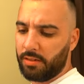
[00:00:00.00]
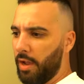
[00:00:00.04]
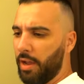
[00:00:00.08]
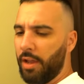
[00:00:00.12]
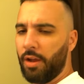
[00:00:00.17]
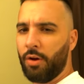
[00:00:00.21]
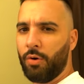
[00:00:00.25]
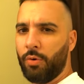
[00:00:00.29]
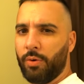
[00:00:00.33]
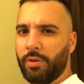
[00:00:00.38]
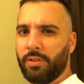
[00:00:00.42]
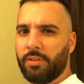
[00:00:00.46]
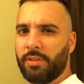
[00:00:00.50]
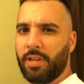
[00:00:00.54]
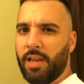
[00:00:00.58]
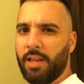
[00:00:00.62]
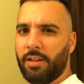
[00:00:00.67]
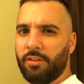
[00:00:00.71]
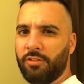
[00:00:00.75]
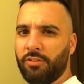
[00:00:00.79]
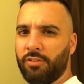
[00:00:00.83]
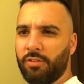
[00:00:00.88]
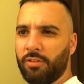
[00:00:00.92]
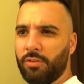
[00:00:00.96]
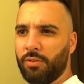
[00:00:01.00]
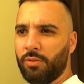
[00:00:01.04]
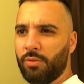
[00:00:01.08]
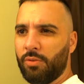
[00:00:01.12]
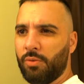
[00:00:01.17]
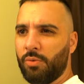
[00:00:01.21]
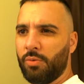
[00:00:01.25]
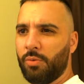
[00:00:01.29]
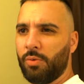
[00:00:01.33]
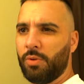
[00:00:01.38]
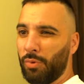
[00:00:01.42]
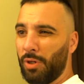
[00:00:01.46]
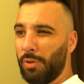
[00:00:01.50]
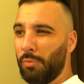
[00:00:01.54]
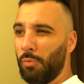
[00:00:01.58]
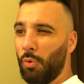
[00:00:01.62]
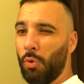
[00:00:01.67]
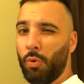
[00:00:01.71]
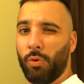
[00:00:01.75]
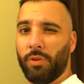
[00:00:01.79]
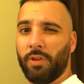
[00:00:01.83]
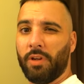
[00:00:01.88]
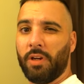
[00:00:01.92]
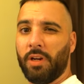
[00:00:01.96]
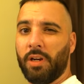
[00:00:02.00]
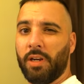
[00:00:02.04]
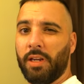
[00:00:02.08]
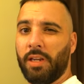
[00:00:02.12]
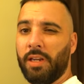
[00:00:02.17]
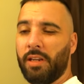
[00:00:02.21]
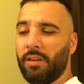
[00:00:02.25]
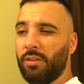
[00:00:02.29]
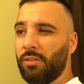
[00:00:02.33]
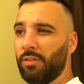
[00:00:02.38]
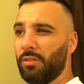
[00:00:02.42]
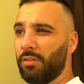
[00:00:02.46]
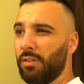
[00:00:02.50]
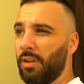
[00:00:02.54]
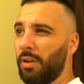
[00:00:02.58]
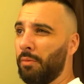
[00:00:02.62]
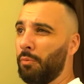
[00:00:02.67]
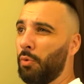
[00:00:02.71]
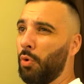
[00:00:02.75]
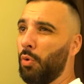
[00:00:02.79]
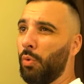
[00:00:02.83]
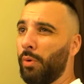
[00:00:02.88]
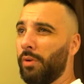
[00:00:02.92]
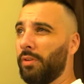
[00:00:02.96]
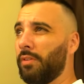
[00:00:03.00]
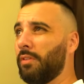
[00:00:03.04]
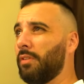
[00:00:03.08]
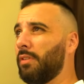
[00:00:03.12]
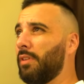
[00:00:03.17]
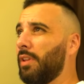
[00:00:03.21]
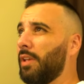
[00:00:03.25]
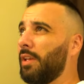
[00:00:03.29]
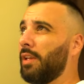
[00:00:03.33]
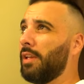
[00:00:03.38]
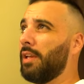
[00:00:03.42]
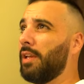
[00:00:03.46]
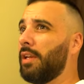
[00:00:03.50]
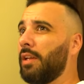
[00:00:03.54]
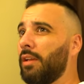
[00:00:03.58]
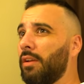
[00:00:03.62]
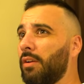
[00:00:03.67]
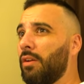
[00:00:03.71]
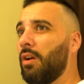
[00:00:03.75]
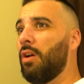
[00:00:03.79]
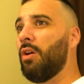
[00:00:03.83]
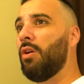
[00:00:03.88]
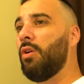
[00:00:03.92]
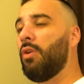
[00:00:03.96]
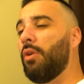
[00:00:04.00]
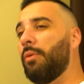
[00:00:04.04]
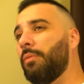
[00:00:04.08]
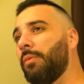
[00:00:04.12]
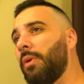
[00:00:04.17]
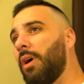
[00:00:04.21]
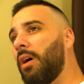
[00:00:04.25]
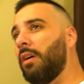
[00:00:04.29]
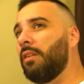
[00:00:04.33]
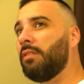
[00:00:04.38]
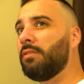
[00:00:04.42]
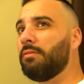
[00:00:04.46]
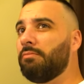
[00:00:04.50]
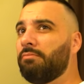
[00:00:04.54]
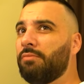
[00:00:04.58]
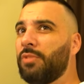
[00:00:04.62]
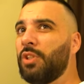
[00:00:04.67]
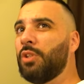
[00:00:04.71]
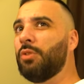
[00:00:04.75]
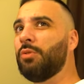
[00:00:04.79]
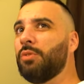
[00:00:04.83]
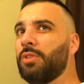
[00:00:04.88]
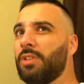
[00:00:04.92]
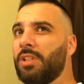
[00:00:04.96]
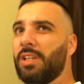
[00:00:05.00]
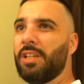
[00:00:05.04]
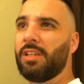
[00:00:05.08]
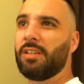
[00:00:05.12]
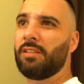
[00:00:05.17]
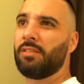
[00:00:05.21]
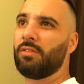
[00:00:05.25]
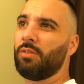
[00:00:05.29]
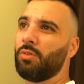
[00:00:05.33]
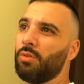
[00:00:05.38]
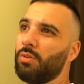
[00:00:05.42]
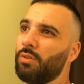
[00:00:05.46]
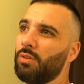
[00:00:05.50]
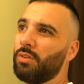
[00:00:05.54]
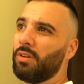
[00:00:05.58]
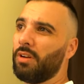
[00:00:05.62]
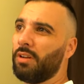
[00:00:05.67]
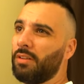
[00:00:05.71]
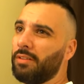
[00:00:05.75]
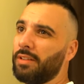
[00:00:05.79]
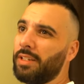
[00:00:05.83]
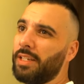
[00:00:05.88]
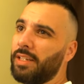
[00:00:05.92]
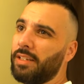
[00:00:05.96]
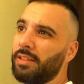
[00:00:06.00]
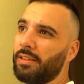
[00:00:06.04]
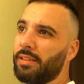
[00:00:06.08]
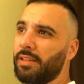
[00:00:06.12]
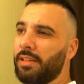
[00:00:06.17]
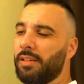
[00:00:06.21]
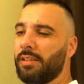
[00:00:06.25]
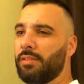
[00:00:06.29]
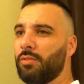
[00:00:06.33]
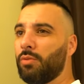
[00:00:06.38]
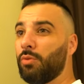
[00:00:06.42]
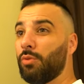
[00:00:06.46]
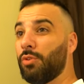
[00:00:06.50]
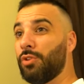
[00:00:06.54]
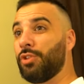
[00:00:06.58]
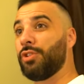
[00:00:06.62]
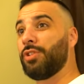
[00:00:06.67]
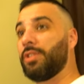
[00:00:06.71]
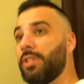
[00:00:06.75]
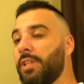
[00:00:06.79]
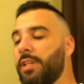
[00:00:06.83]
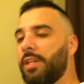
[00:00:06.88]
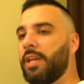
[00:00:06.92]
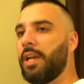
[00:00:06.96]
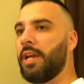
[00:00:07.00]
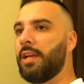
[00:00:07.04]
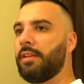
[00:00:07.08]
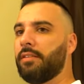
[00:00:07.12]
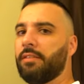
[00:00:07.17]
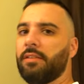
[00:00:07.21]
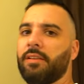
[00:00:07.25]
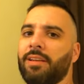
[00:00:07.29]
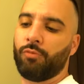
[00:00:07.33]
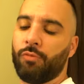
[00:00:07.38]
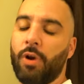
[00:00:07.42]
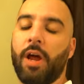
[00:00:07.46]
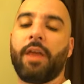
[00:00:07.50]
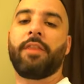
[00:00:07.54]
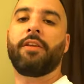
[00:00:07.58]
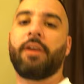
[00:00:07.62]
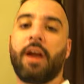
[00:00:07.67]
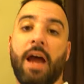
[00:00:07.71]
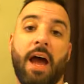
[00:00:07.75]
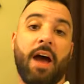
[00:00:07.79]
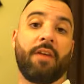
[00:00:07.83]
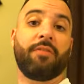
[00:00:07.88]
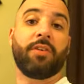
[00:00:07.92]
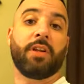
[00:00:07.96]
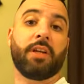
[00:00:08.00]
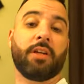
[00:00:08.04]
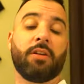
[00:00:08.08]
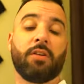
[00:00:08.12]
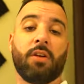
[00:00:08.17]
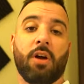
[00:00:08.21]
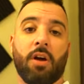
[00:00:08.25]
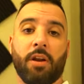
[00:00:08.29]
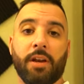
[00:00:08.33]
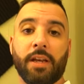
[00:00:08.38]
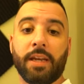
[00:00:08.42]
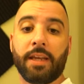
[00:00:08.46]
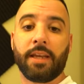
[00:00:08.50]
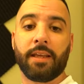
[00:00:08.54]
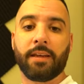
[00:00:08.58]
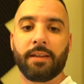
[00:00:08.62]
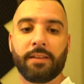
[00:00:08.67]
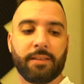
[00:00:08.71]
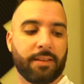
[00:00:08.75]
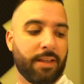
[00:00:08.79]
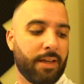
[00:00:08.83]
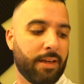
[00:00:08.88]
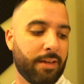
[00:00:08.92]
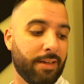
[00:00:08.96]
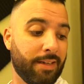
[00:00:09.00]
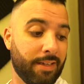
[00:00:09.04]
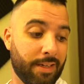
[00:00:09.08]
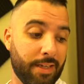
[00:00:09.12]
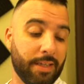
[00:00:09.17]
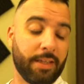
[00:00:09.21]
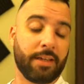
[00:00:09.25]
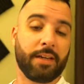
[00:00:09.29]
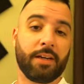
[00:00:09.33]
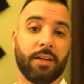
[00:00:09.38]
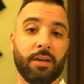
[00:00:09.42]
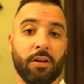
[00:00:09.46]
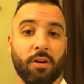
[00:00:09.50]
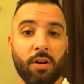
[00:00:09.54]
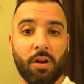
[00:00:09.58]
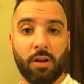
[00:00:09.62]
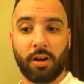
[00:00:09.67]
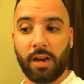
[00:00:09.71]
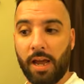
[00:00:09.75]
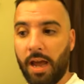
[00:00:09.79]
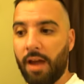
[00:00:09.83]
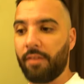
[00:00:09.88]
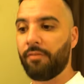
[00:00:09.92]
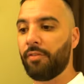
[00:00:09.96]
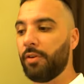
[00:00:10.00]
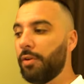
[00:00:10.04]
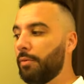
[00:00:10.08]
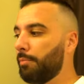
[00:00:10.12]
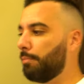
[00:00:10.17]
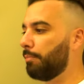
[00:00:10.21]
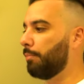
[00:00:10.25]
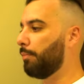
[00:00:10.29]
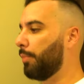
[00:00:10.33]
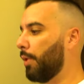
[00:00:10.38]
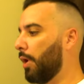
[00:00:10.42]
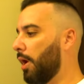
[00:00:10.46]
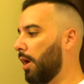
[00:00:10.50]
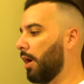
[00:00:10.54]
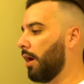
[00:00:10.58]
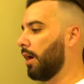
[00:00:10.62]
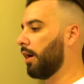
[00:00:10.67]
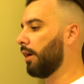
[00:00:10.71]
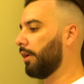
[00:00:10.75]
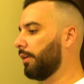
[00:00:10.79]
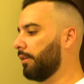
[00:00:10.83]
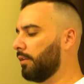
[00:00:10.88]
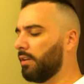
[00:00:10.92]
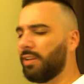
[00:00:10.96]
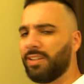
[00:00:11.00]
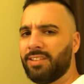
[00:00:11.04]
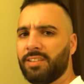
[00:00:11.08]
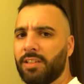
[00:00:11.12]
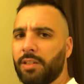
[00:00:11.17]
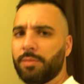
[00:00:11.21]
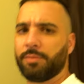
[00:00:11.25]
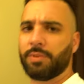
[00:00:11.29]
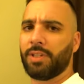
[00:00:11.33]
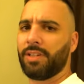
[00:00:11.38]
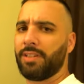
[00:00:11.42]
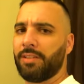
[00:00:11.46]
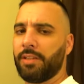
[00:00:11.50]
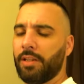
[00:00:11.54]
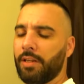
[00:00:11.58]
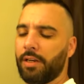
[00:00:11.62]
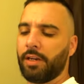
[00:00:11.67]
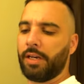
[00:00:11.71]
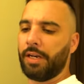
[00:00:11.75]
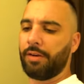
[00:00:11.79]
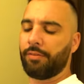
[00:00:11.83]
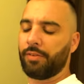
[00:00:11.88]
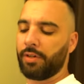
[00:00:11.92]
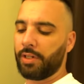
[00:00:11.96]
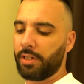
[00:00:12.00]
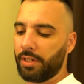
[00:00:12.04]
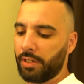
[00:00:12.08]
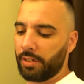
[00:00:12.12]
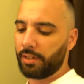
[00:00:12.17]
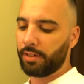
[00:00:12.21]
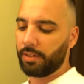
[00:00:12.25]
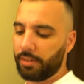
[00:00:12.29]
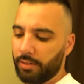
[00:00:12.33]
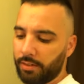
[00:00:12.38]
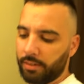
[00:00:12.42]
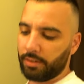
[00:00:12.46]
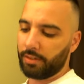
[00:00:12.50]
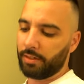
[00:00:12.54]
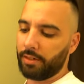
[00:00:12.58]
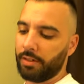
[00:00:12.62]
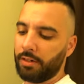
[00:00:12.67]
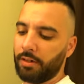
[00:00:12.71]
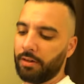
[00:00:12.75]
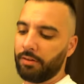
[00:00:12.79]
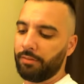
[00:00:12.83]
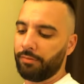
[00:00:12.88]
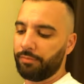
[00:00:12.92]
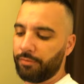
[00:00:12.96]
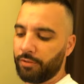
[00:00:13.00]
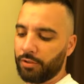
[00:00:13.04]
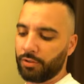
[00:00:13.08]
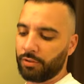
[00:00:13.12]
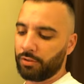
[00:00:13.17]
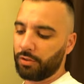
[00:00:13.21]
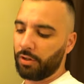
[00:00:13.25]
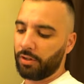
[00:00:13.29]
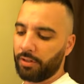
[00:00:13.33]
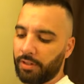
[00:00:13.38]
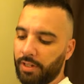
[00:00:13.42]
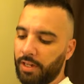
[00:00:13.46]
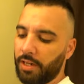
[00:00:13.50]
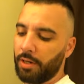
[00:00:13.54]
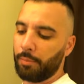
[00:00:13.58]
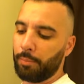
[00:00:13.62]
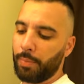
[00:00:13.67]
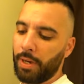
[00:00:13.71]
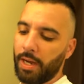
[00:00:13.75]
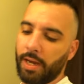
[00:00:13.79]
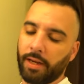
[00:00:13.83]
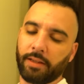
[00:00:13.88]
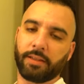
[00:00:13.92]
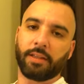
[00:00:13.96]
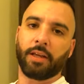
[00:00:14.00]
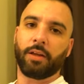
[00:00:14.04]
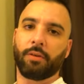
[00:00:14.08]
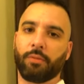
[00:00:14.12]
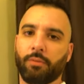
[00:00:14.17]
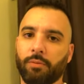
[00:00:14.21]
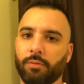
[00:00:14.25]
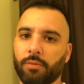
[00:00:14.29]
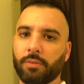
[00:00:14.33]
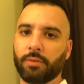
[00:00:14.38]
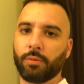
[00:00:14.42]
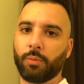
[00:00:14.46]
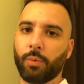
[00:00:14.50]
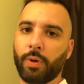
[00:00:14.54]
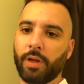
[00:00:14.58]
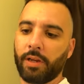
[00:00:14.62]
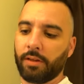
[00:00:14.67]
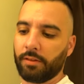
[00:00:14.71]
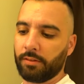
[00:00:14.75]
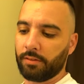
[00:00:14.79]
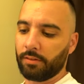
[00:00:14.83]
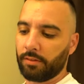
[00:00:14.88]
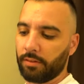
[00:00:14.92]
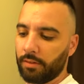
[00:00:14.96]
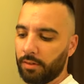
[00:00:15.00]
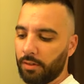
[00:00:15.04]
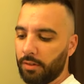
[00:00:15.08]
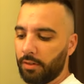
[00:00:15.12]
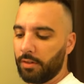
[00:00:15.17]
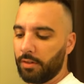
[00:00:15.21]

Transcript: I always tend to bring more than I need because I'm always thinking, oh, i will use this or I'll need this or just in case. And rather have it and not need it than need it and not have it. But nine times out of ten, I'll never need it. And I've just just got that in a bag that weighs